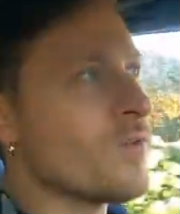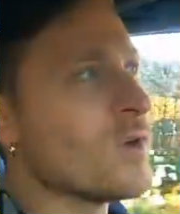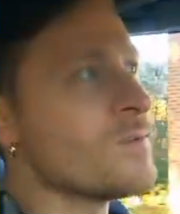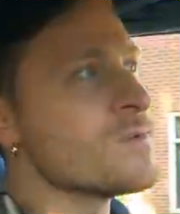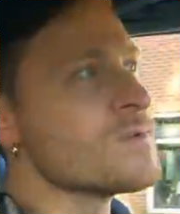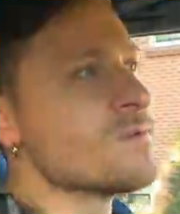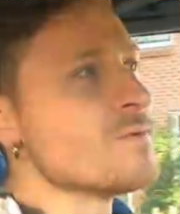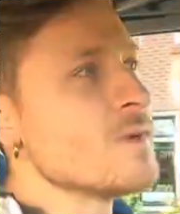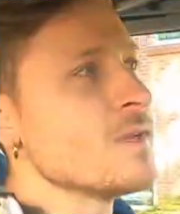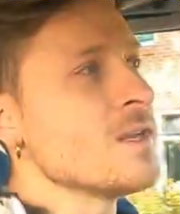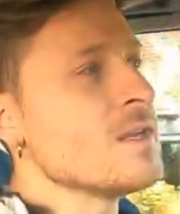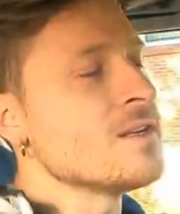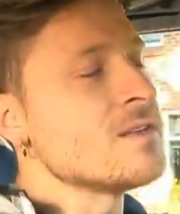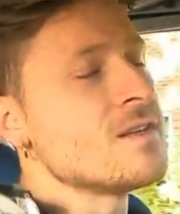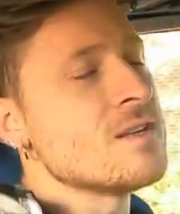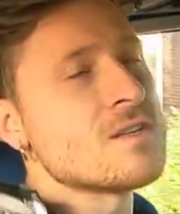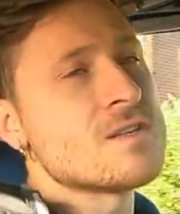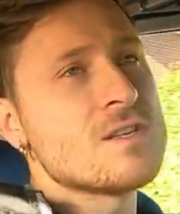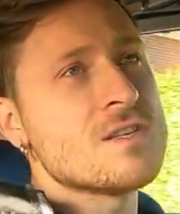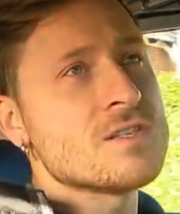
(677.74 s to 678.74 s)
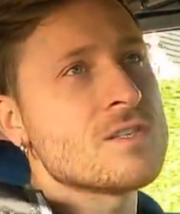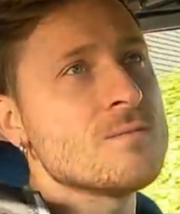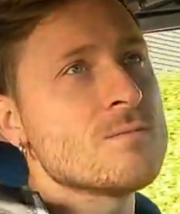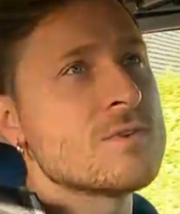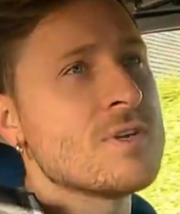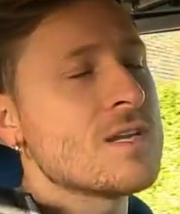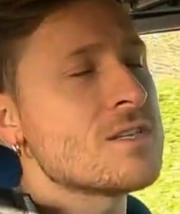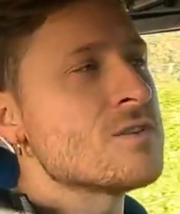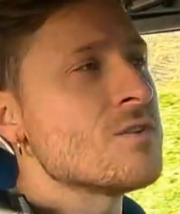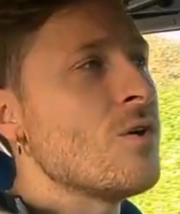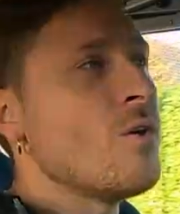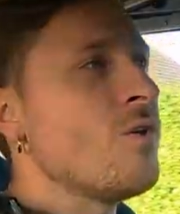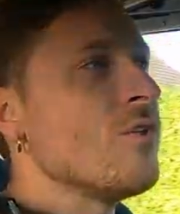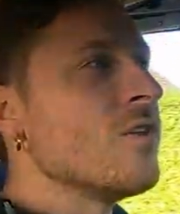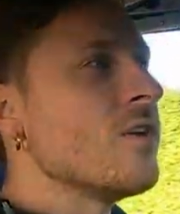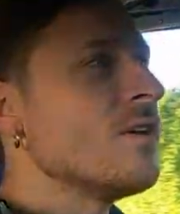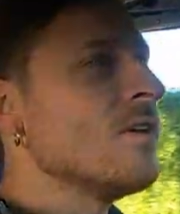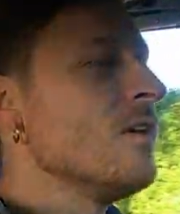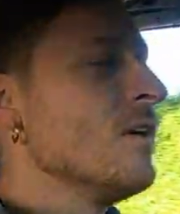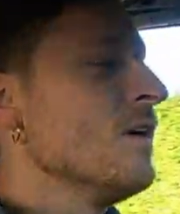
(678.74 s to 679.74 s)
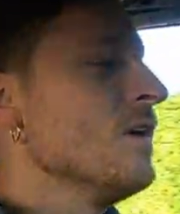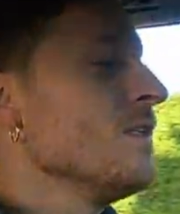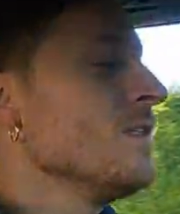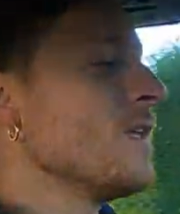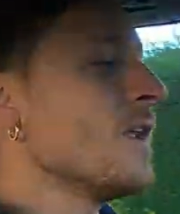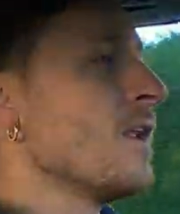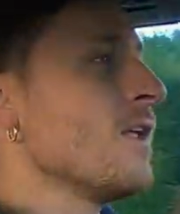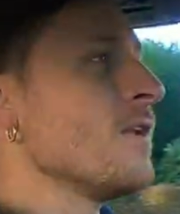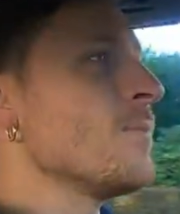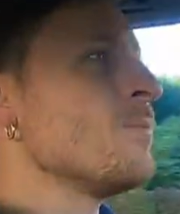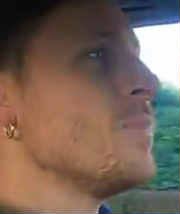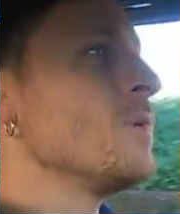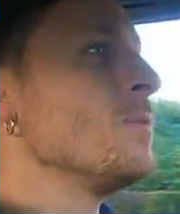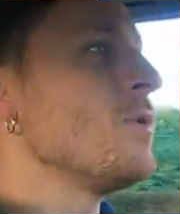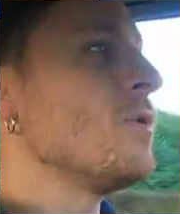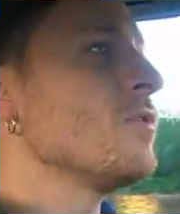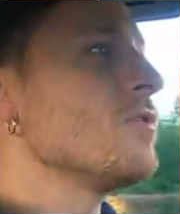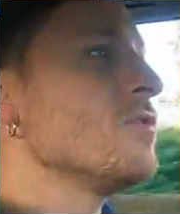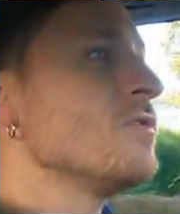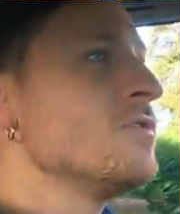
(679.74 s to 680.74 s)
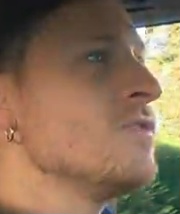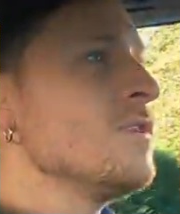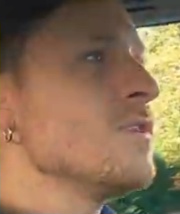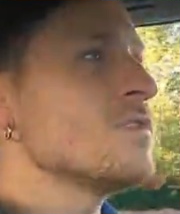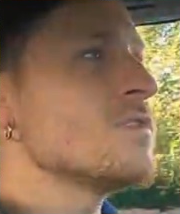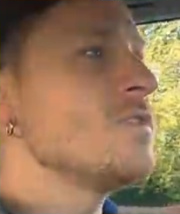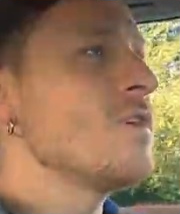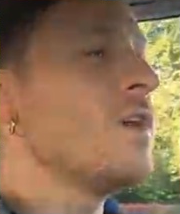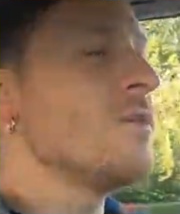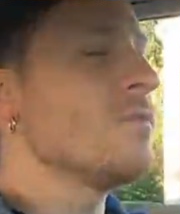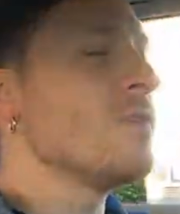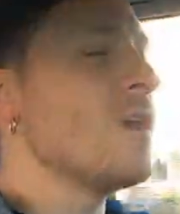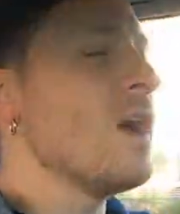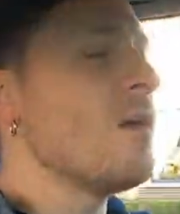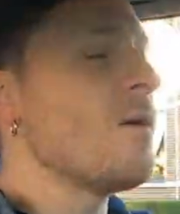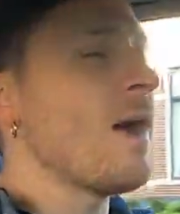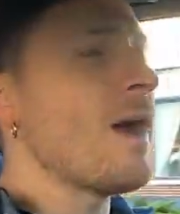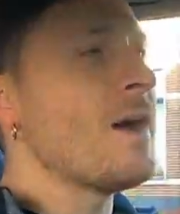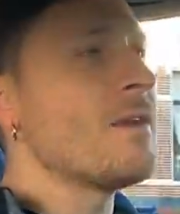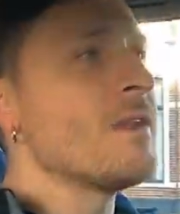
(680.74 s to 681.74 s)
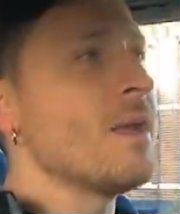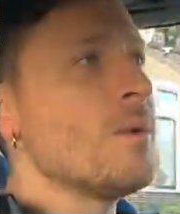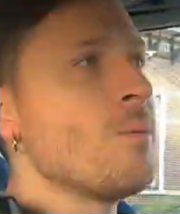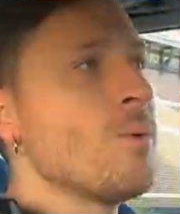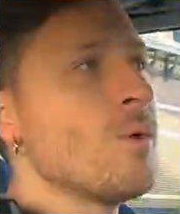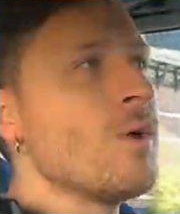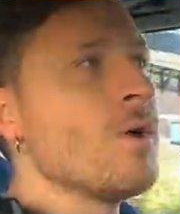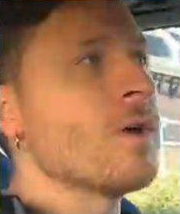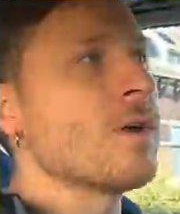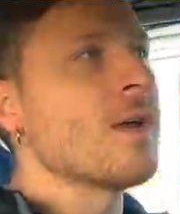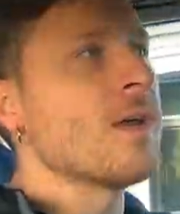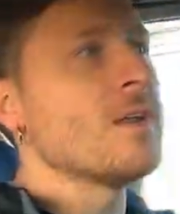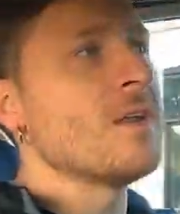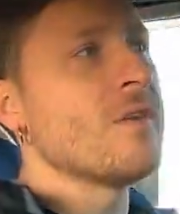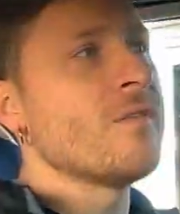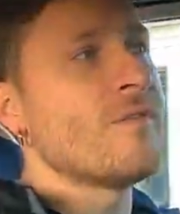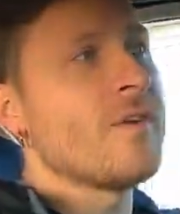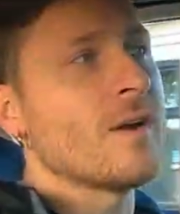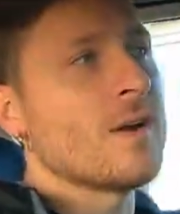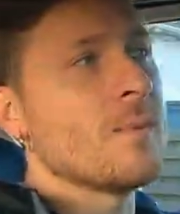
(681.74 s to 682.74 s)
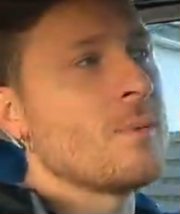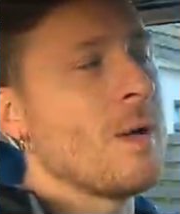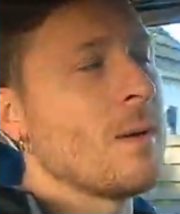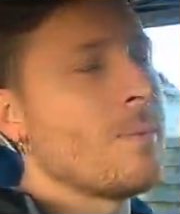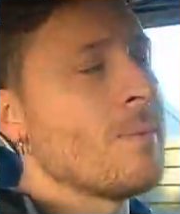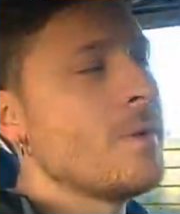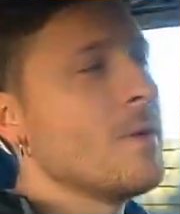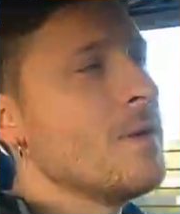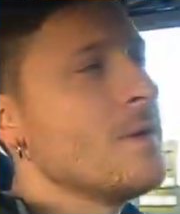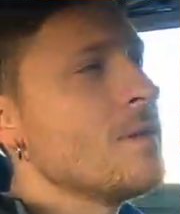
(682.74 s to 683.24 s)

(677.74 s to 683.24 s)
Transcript: problems with it, the system gets older, a lot of people just don't know how they work and they fuck them up.